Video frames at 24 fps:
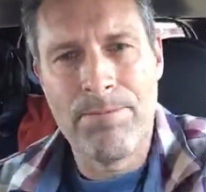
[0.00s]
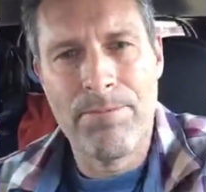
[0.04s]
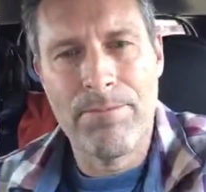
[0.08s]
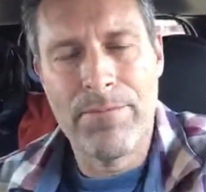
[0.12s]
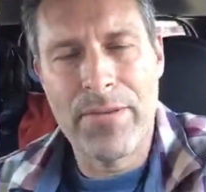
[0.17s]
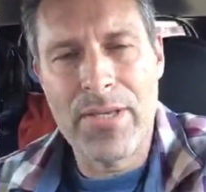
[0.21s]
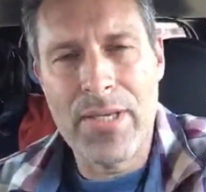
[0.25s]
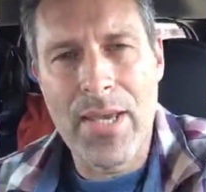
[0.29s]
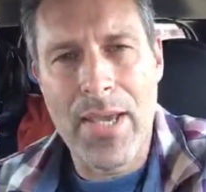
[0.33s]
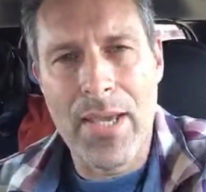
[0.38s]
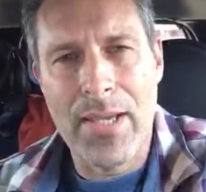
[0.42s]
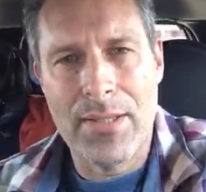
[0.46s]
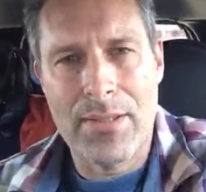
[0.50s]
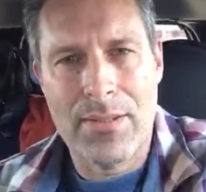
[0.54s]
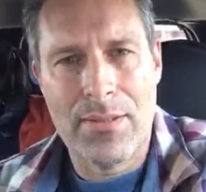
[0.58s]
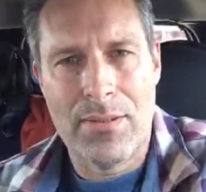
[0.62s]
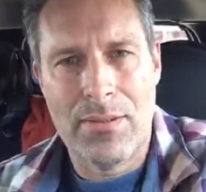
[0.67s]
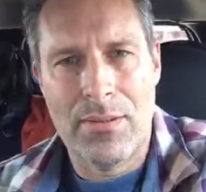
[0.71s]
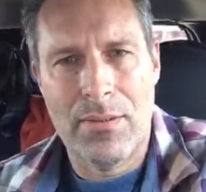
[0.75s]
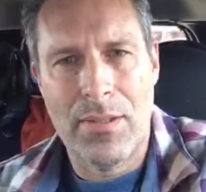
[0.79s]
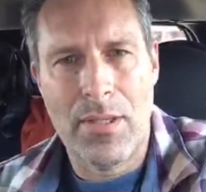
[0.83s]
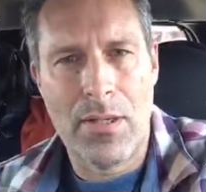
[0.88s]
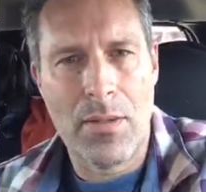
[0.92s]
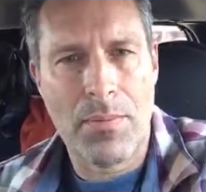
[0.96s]
V8s
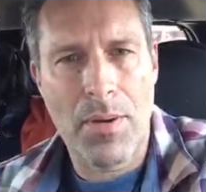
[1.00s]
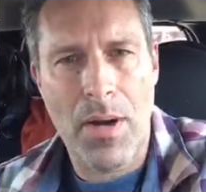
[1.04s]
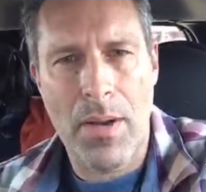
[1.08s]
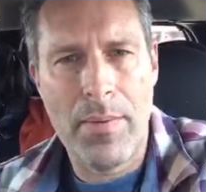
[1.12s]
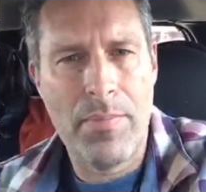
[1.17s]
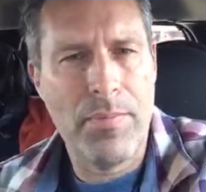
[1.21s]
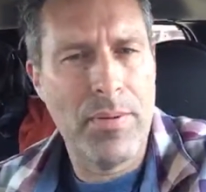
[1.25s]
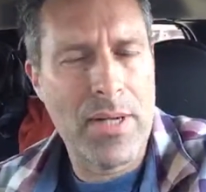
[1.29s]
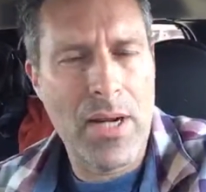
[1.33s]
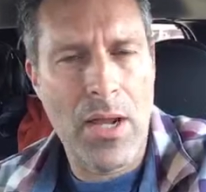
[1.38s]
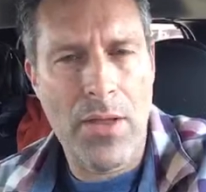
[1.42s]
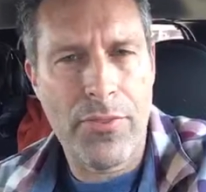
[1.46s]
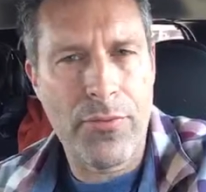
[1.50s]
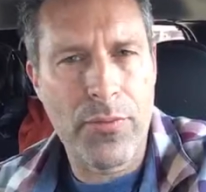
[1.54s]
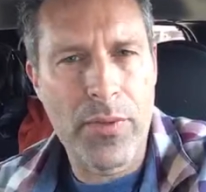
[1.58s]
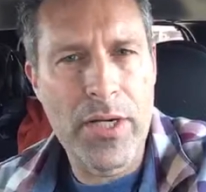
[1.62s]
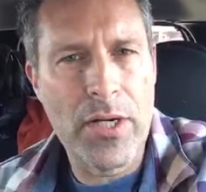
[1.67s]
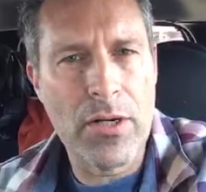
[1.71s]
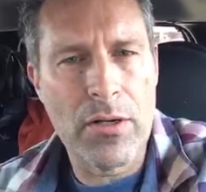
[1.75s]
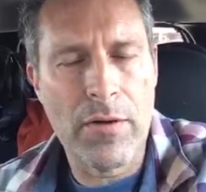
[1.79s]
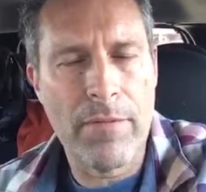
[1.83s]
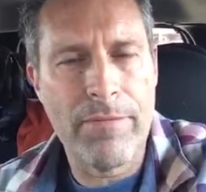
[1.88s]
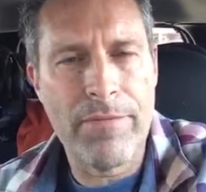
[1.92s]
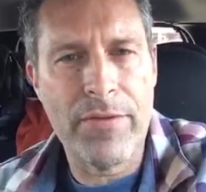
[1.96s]
that are probably putting out
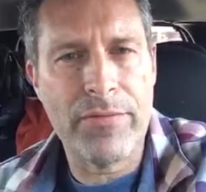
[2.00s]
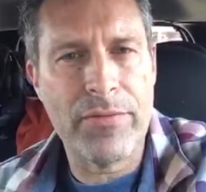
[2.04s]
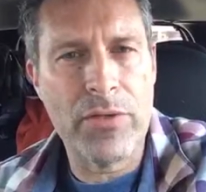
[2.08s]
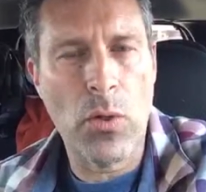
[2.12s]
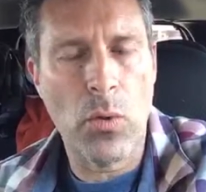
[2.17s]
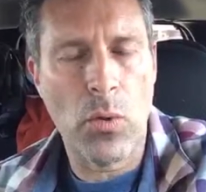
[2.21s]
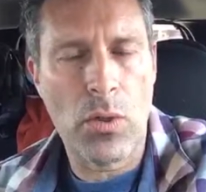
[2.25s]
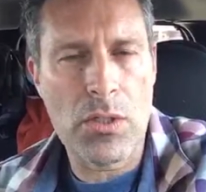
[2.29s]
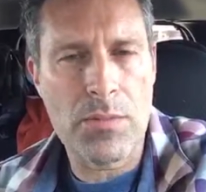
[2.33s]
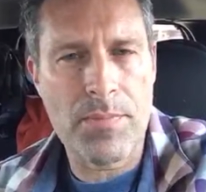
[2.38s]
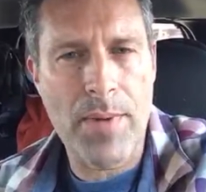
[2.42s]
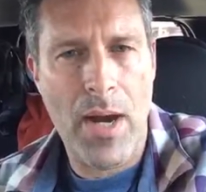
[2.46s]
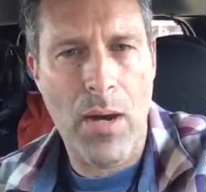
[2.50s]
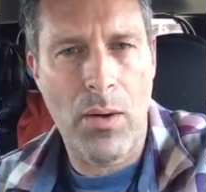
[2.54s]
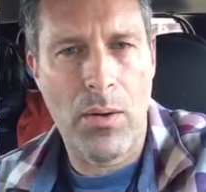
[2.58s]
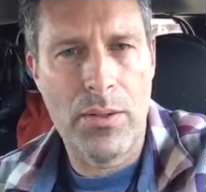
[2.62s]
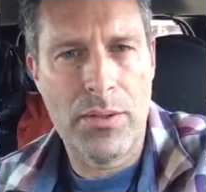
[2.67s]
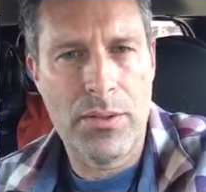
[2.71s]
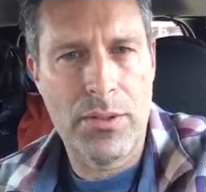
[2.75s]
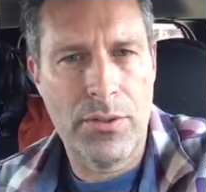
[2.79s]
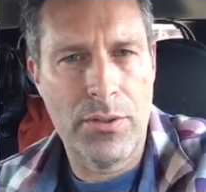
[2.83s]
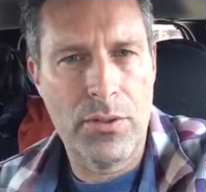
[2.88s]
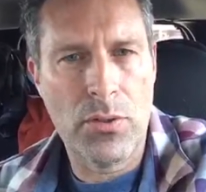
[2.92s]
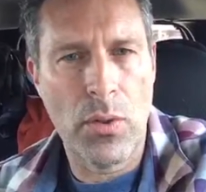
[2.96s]
350 horsepower
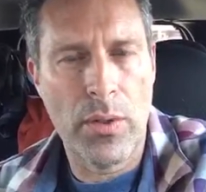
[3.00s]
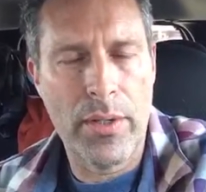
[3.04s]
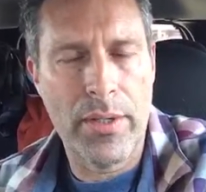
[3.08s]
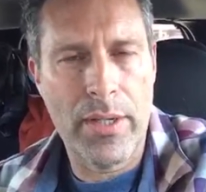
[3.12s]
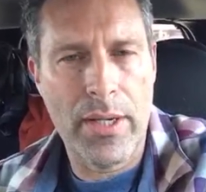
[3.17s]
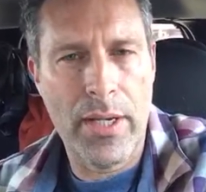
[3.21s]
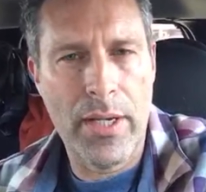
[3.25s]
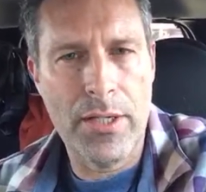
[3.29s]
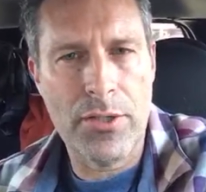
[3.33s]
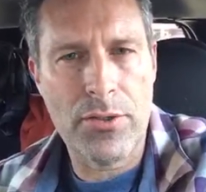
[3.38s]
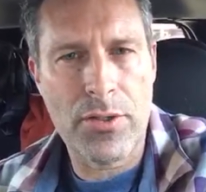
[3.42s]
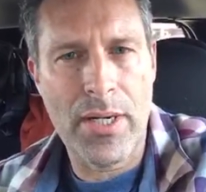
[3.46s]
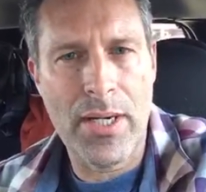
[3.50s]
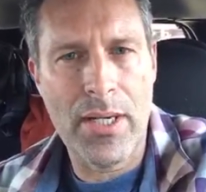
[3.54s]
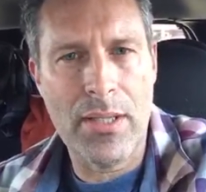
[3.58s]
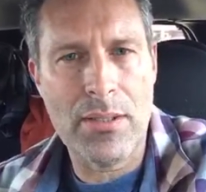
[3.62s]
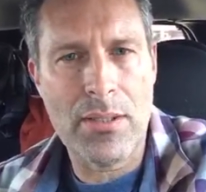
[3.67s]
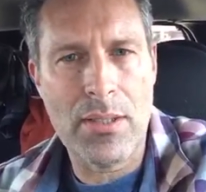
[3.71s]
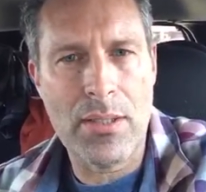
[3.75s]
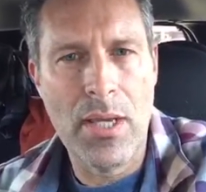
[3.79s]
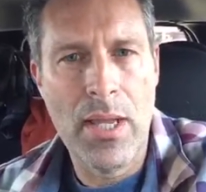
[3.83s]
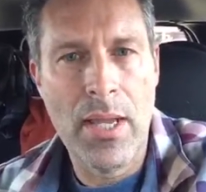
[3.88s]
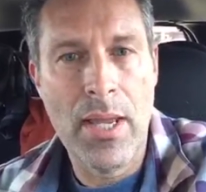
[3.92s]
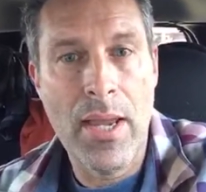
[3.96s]
to the Toyota
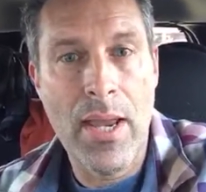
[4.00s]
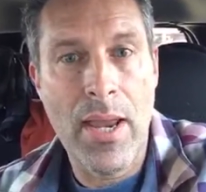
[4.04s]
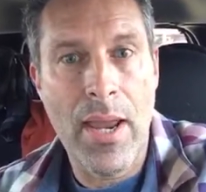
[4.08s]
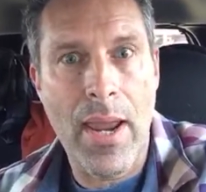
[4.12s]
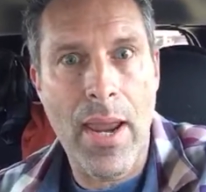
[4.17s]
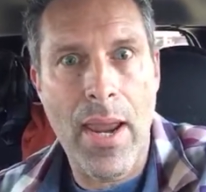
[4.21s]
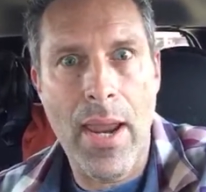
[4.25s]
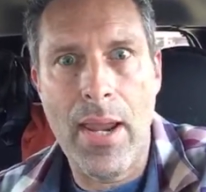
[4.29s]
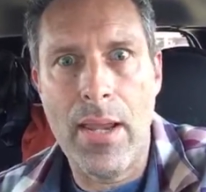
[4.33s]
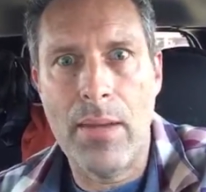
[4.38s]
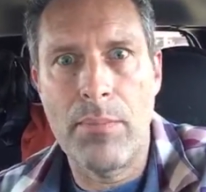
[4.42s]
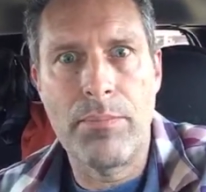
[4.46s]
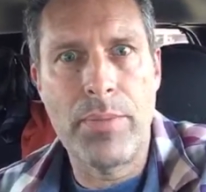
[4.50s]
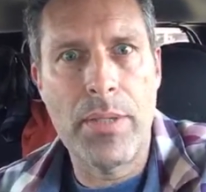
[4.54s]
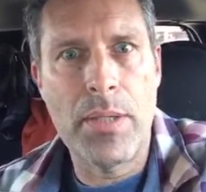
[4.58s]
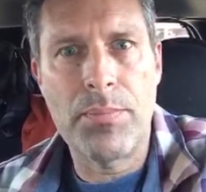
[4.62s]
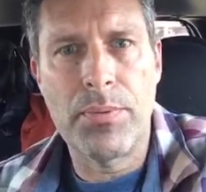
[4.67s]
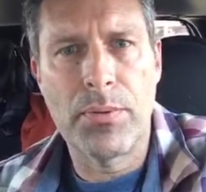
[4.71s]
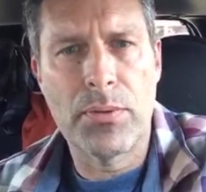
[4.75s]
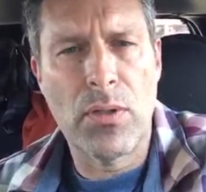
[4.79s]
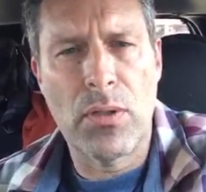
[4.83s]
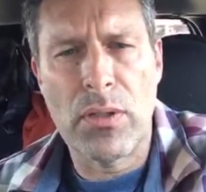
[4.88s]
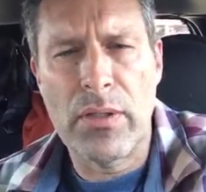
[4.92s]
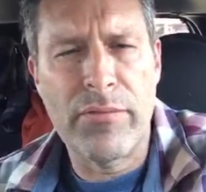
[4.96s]
A-Trans, and
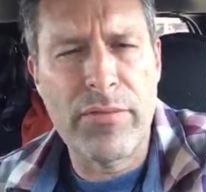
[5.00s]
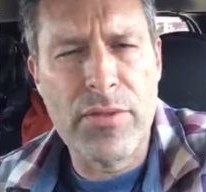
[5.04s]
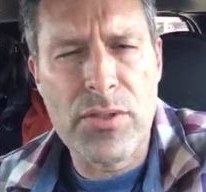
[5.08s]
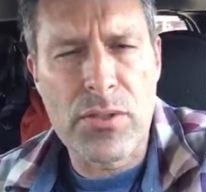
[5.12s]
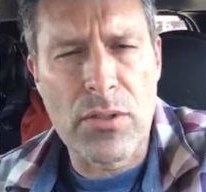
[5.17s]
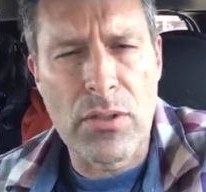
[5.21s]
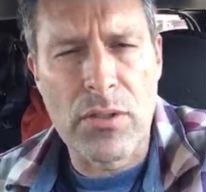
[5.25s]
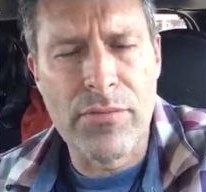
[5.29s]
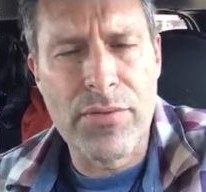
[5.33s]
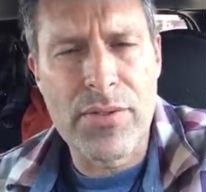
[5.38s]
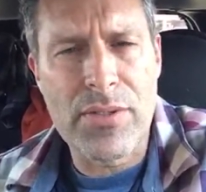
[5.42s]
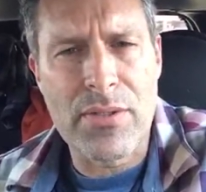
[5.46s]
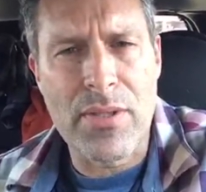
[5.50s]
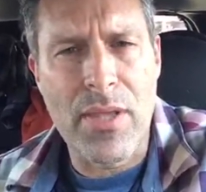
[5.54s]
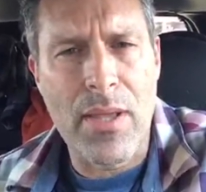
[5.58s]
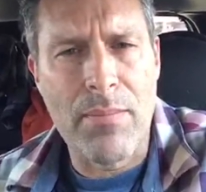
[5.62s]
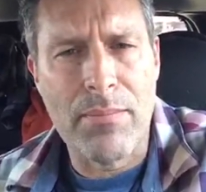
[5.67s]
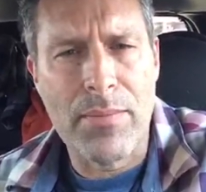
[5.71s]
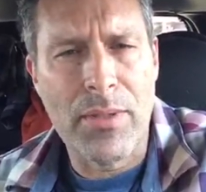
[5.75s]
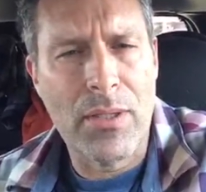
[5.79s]
people don't even service them.